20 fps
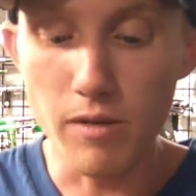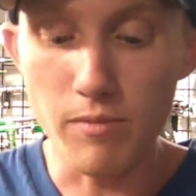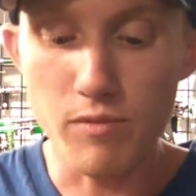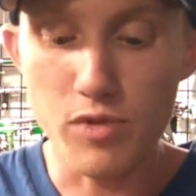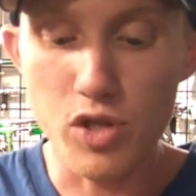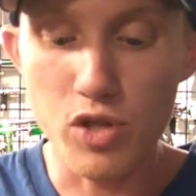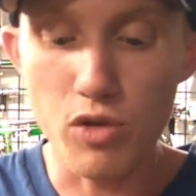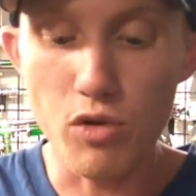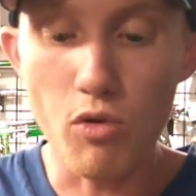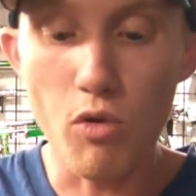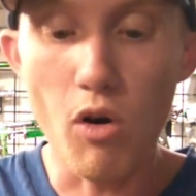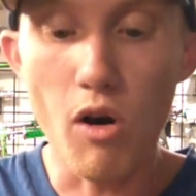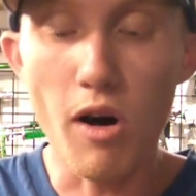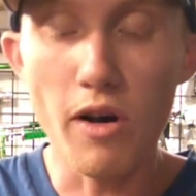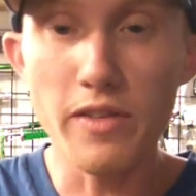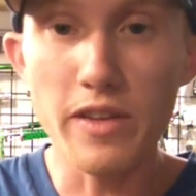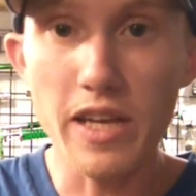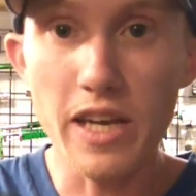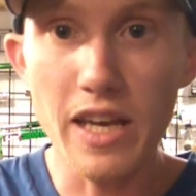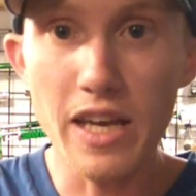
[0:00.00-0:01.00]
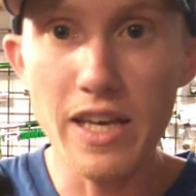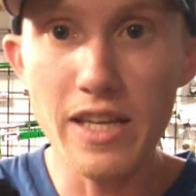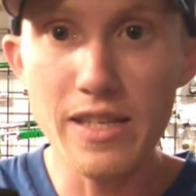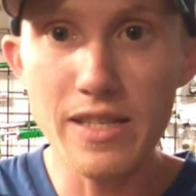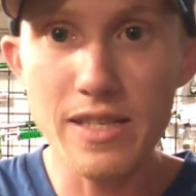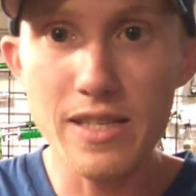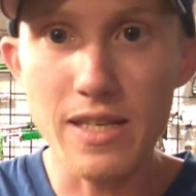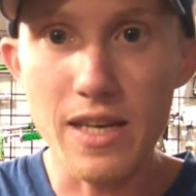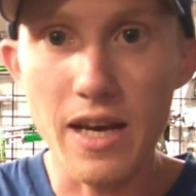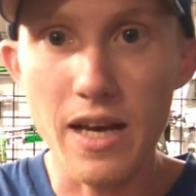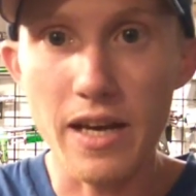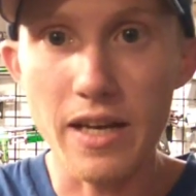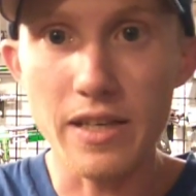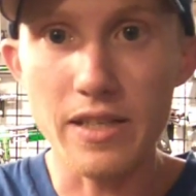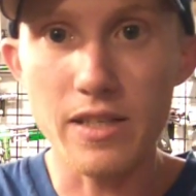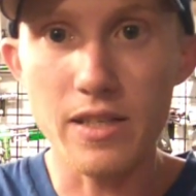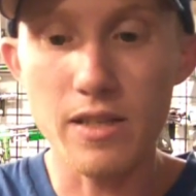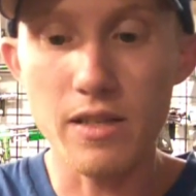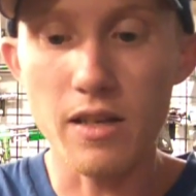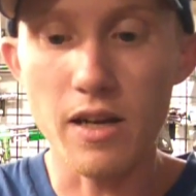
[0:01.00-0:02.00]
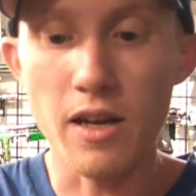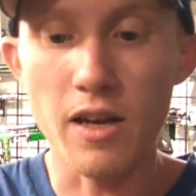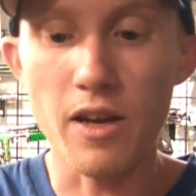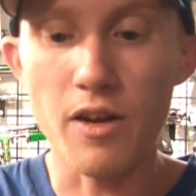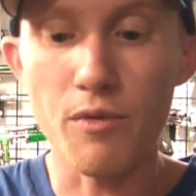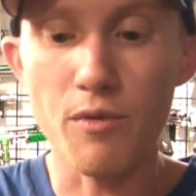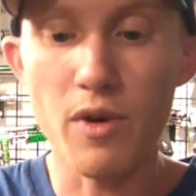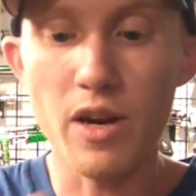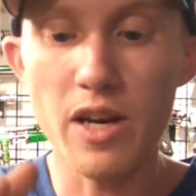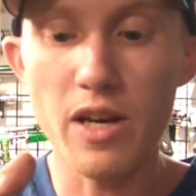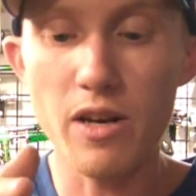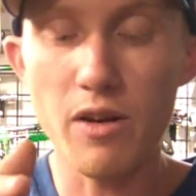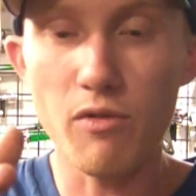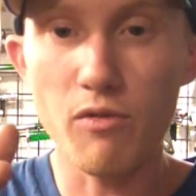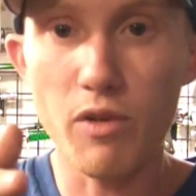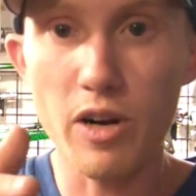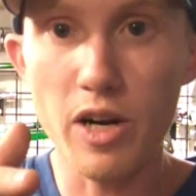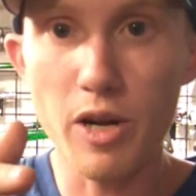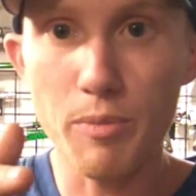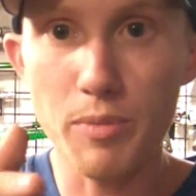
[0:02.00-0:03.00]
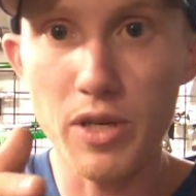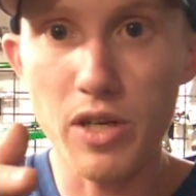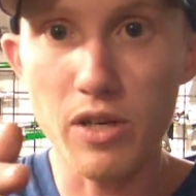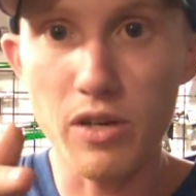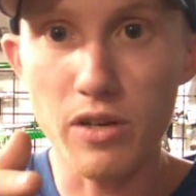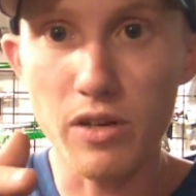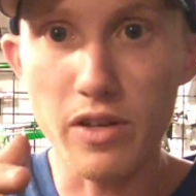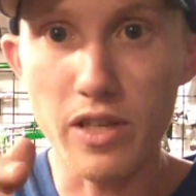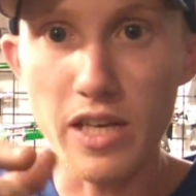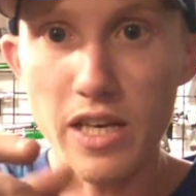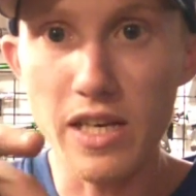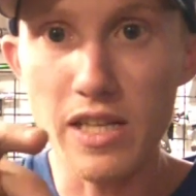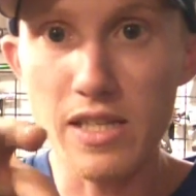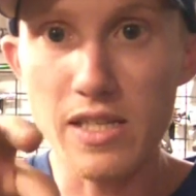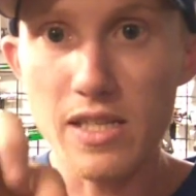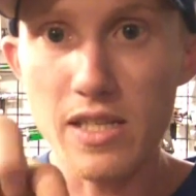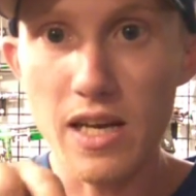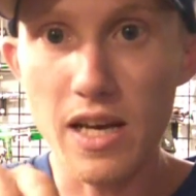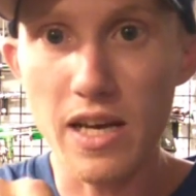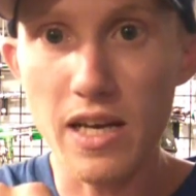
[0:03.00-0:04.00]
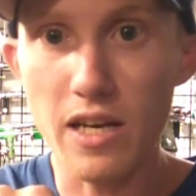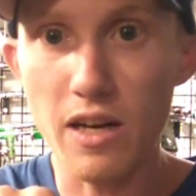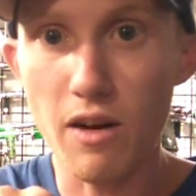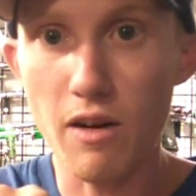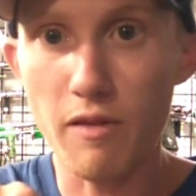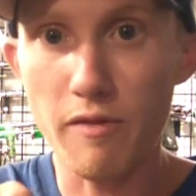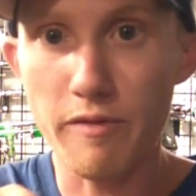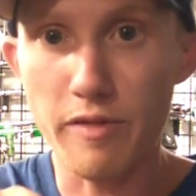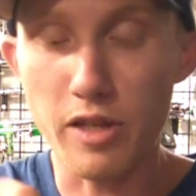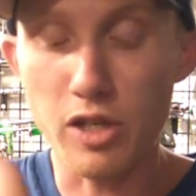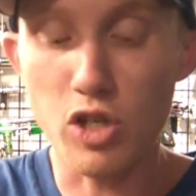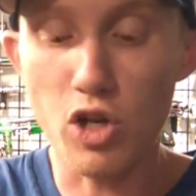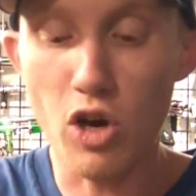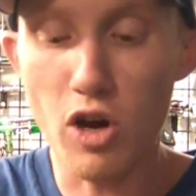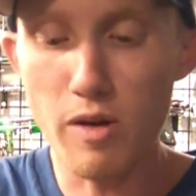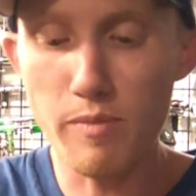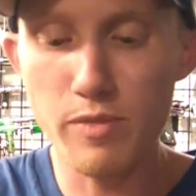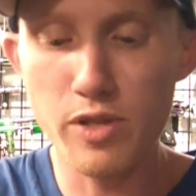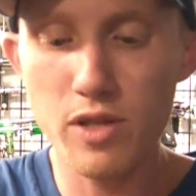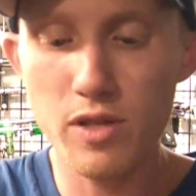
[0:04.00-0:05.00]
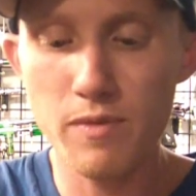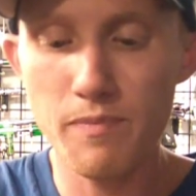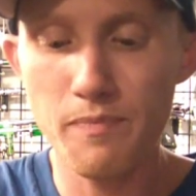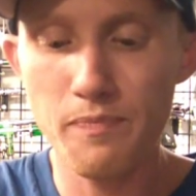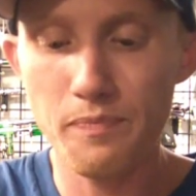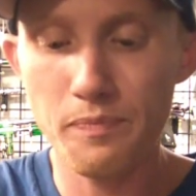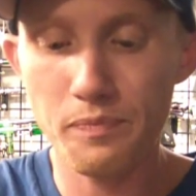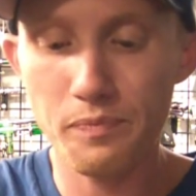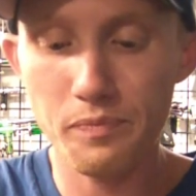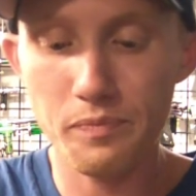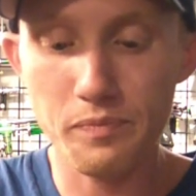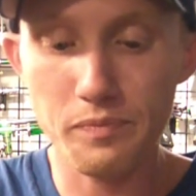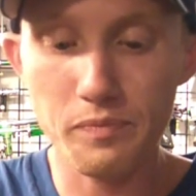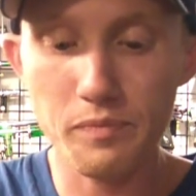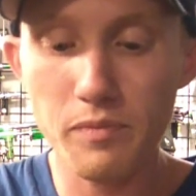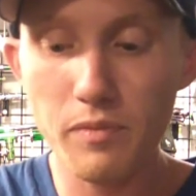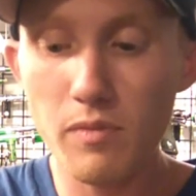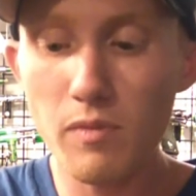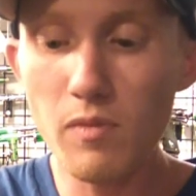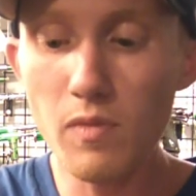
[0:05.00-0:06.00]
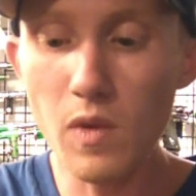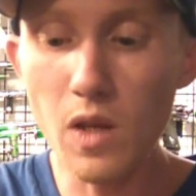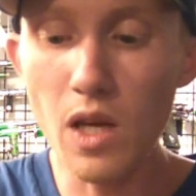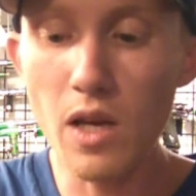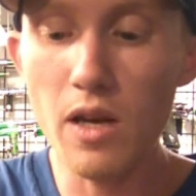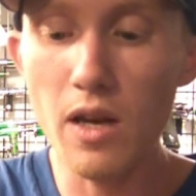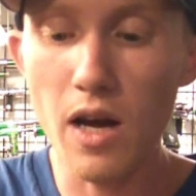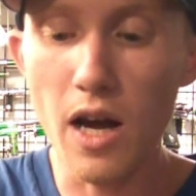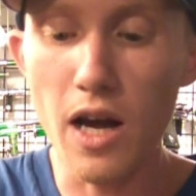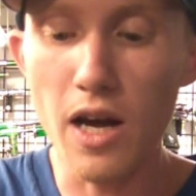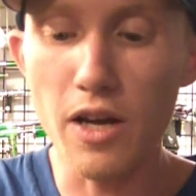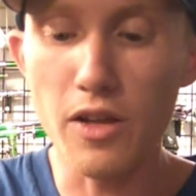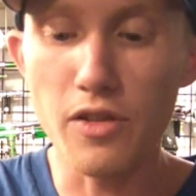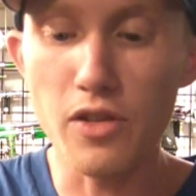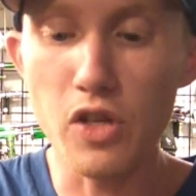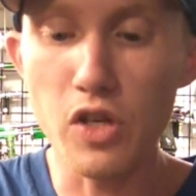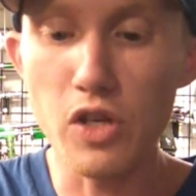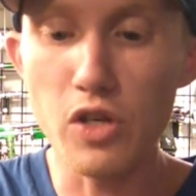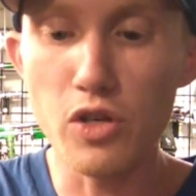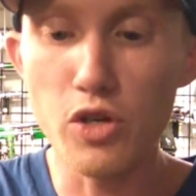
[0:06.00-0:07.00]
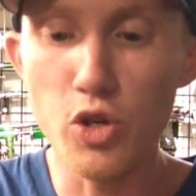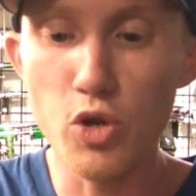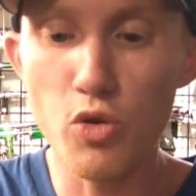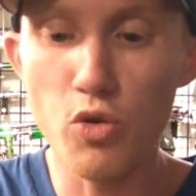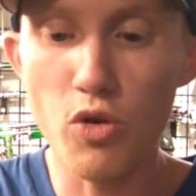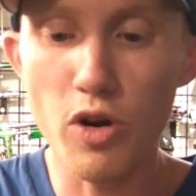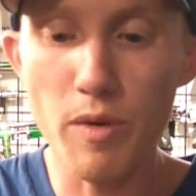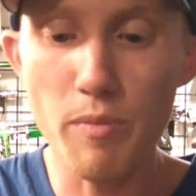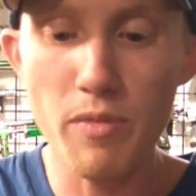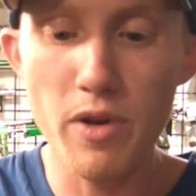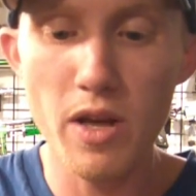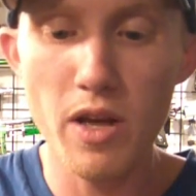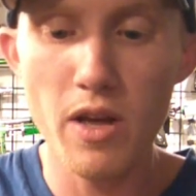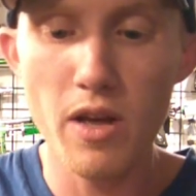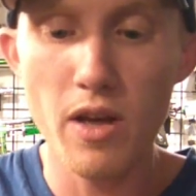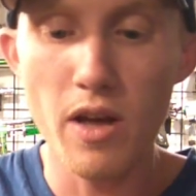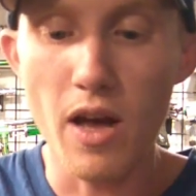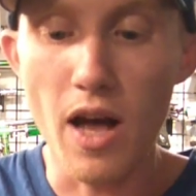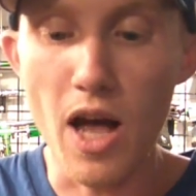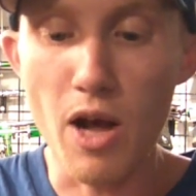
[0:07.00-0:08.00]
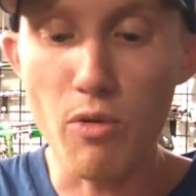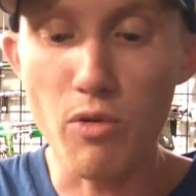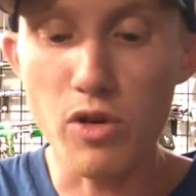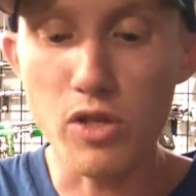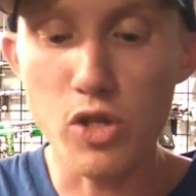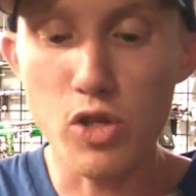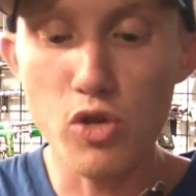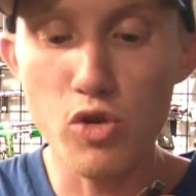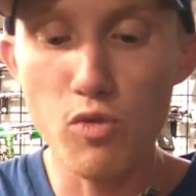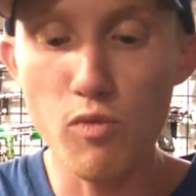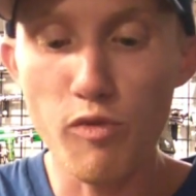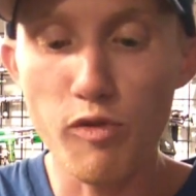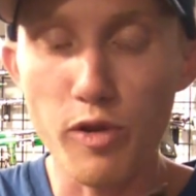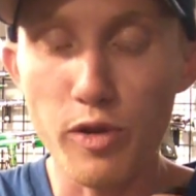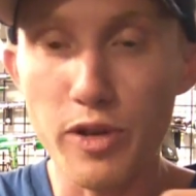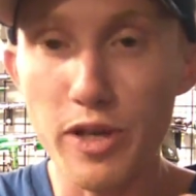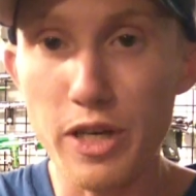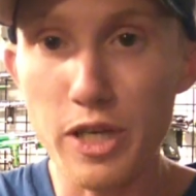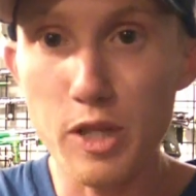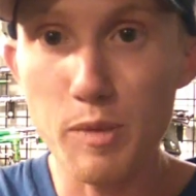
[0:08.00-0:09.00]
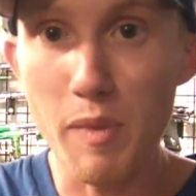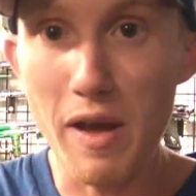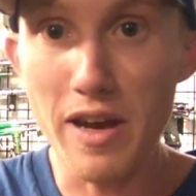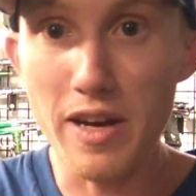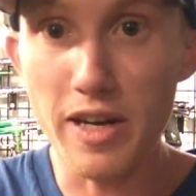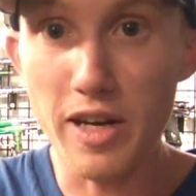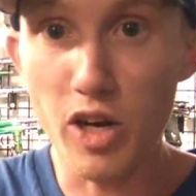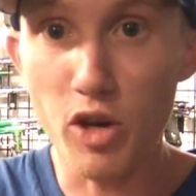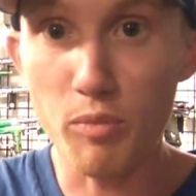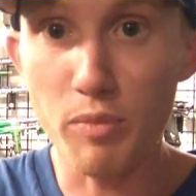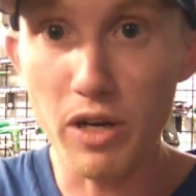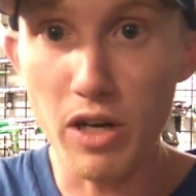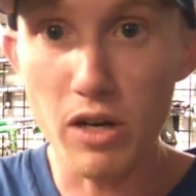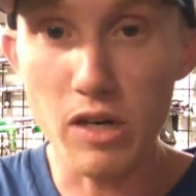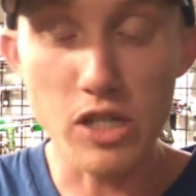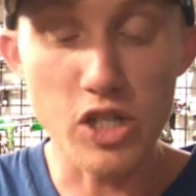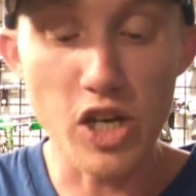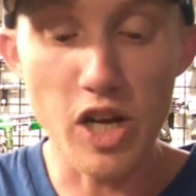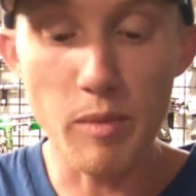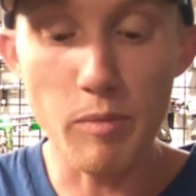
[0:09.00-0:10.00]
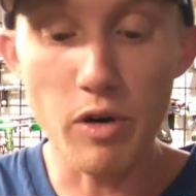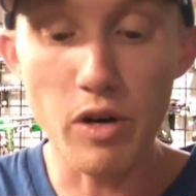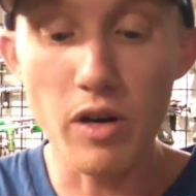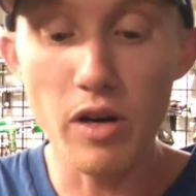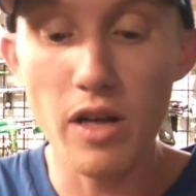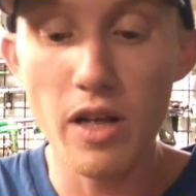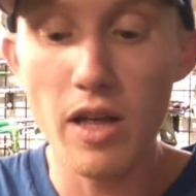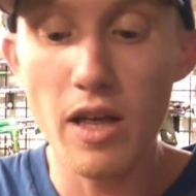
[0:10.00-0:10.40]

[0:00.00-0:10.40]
So on the inside, right up here on the inside of the tops, the new grip, I would assume for the expanded LPR chamber,